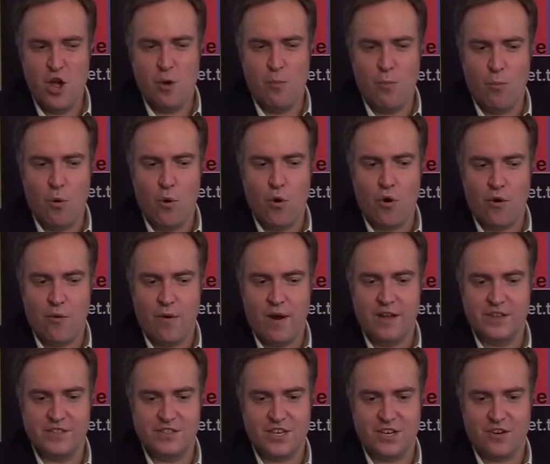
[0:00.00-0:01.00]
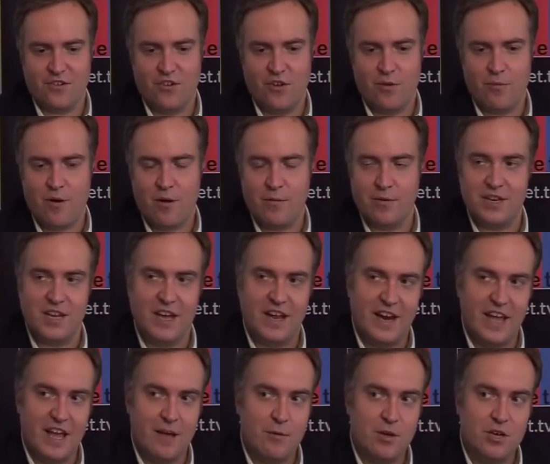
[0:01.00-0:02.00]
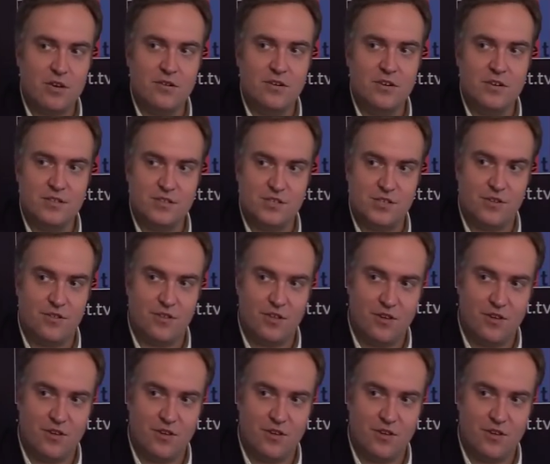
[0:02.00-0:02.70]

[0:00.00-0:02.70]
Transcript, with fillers: More around signaling it probably dynamically, so that